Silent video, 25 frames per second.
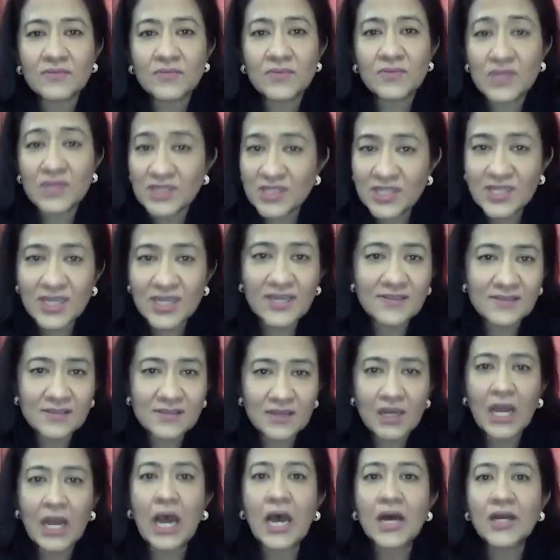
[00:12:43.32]
digitize a
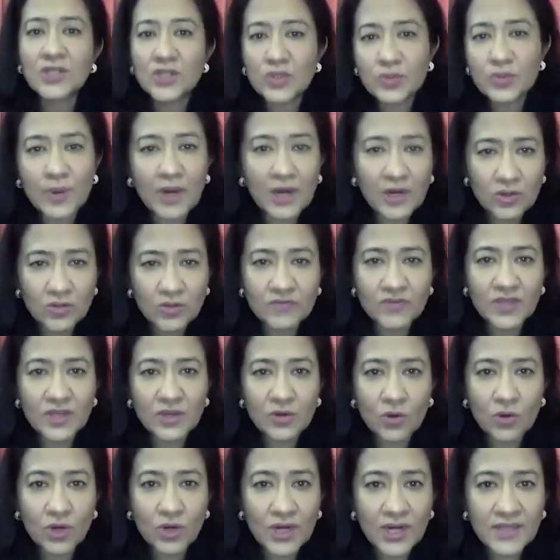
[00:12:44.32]
large part of their
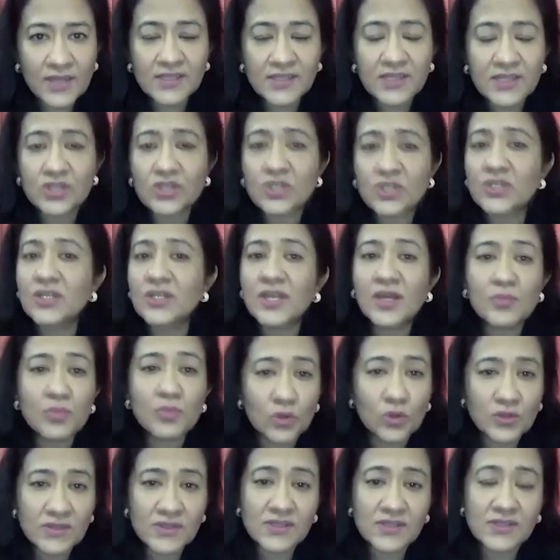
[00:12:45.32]
organization, their
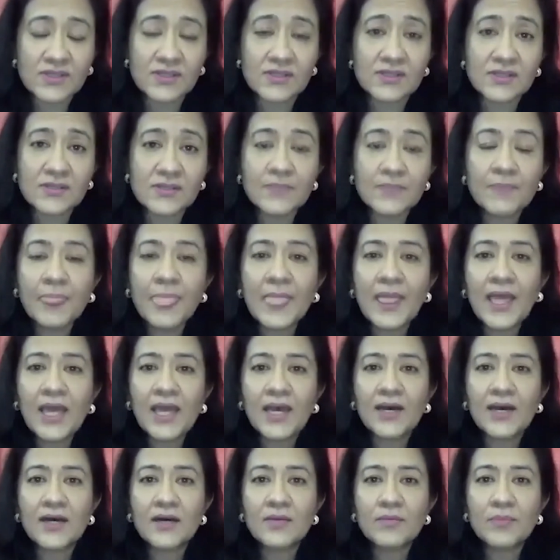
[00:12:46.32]
processes.
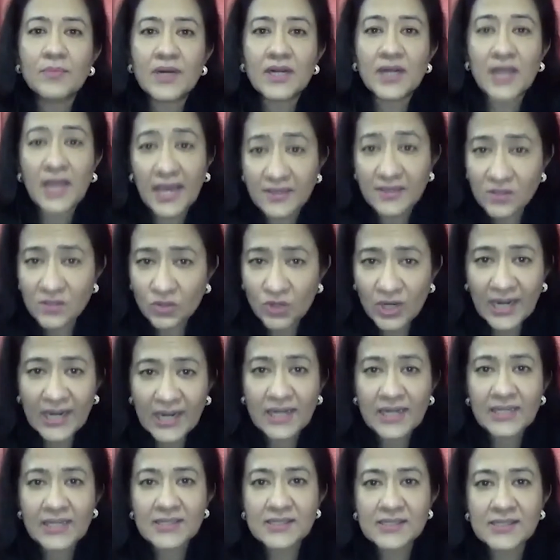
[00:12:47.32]
But as you
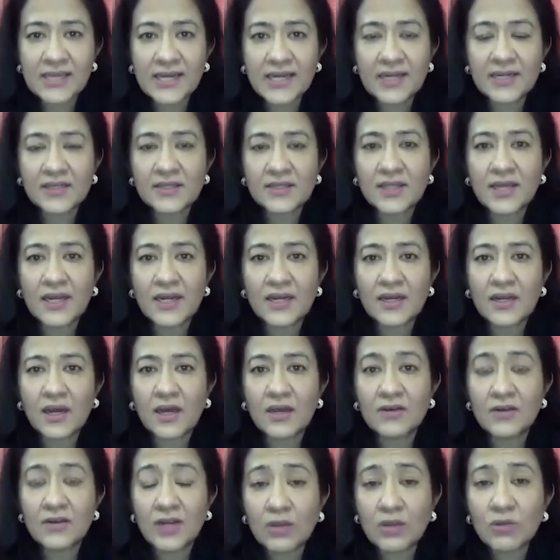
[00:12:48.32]
rightly said, that
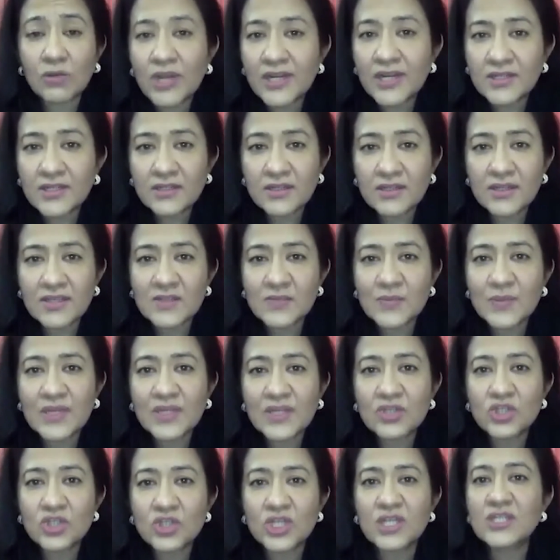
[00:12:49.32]
our regulator has
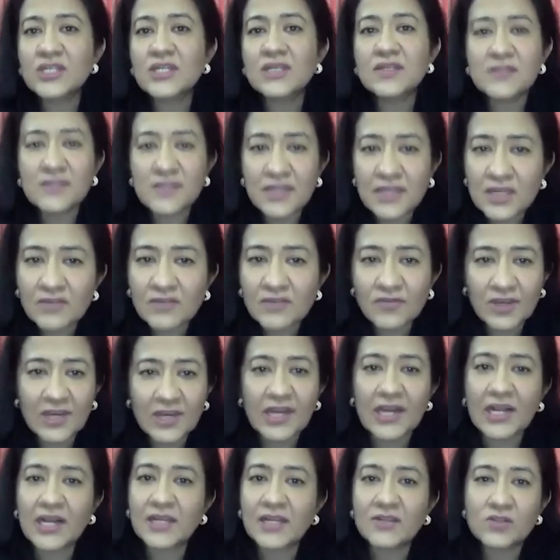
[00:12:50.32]
been changing
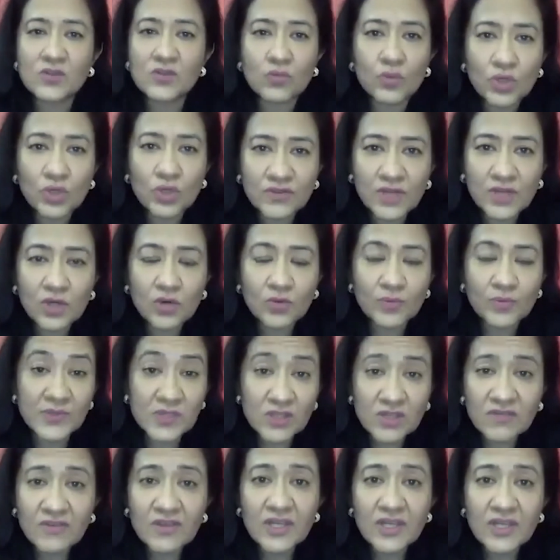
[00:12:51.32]
significantly. So what we are
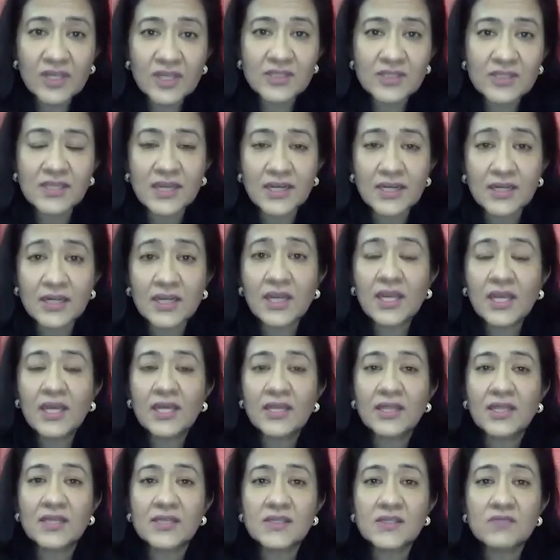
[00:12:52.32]
observing is that
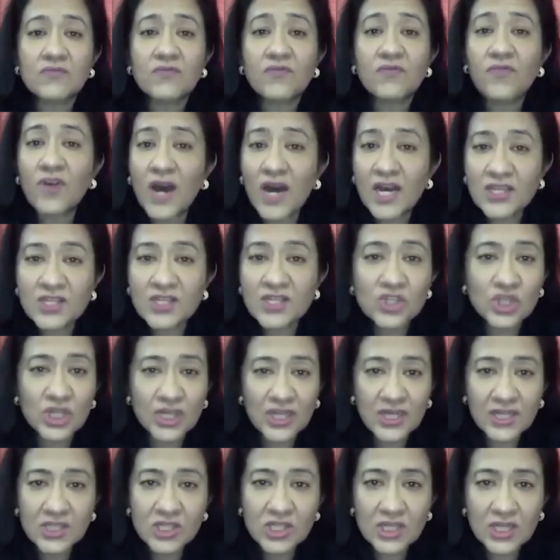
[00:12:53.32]
there's fast
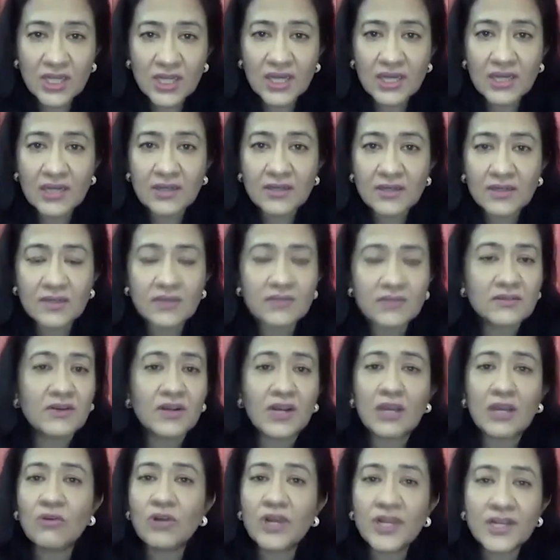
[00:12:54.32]
change in the
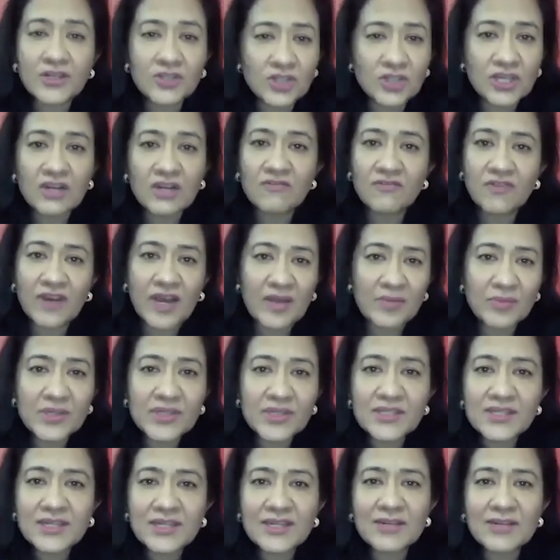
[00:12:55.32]
regulatory
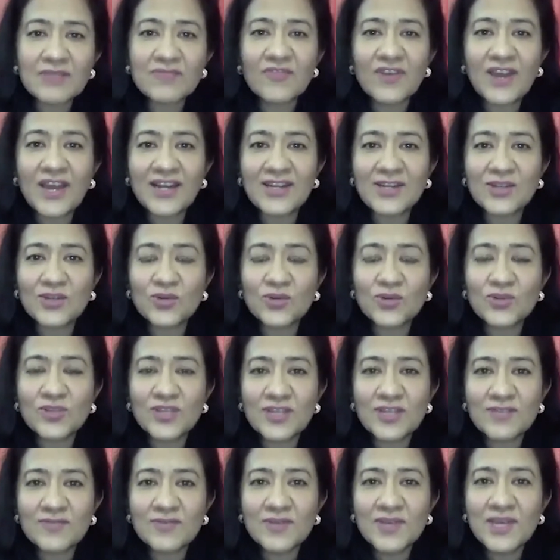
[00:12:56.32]
environment, and in fact, there
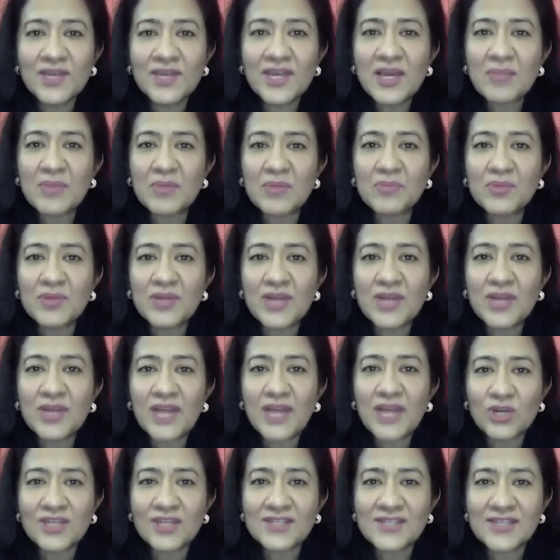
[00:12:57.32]
have people
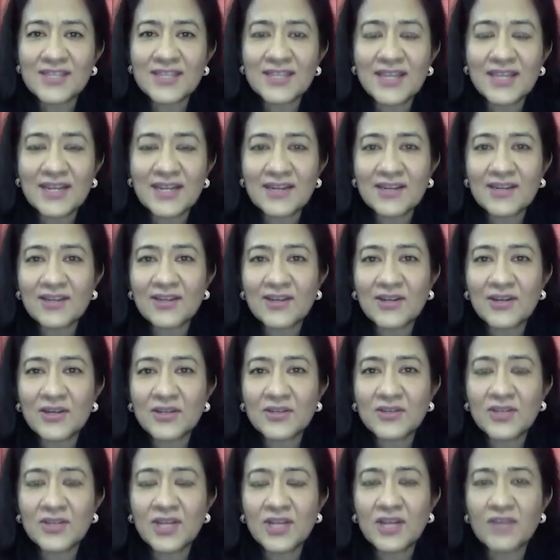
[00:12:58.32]
actually say that
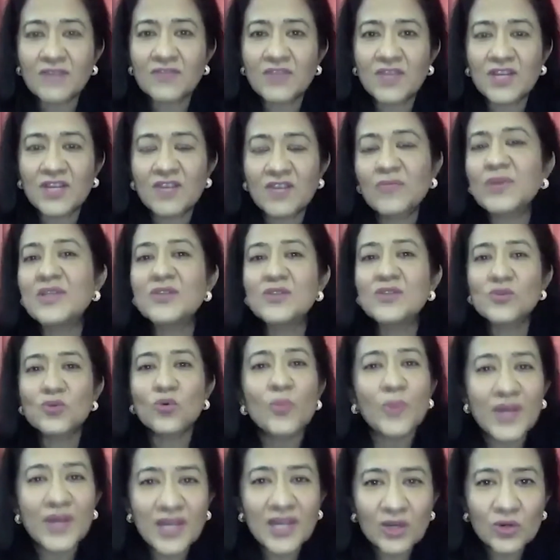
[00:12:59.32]
there have been so
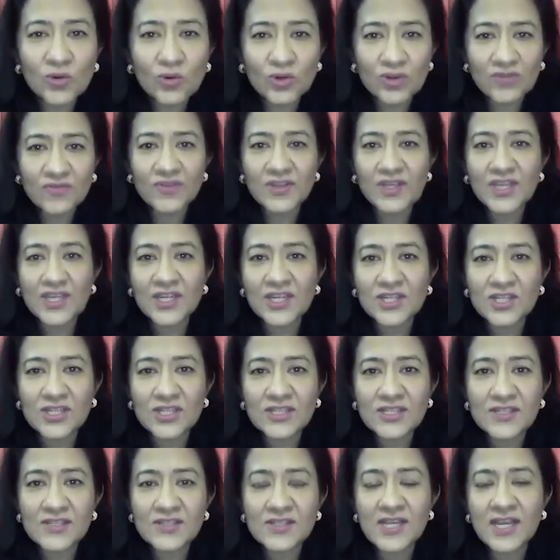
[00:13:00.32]
many
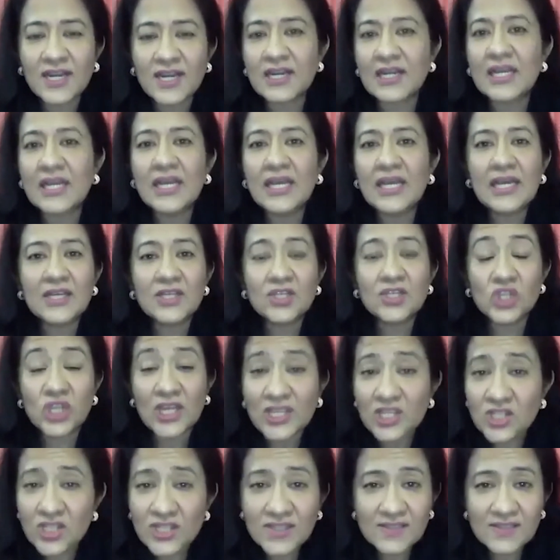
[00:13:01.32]
notifications and
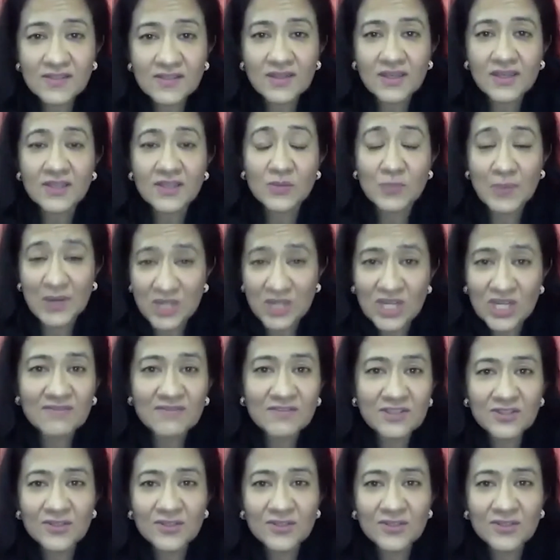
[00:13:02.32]
changes, especially with